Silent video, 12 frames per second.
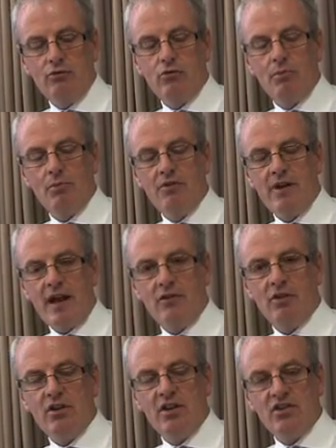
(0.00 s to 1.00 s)
from the fact
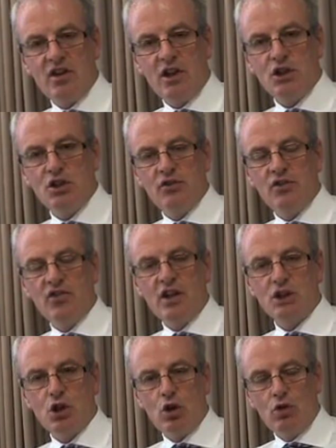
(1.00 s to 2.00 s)
that it has taken
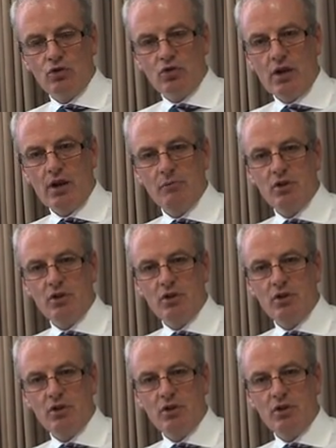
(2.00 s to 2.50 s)
such a long time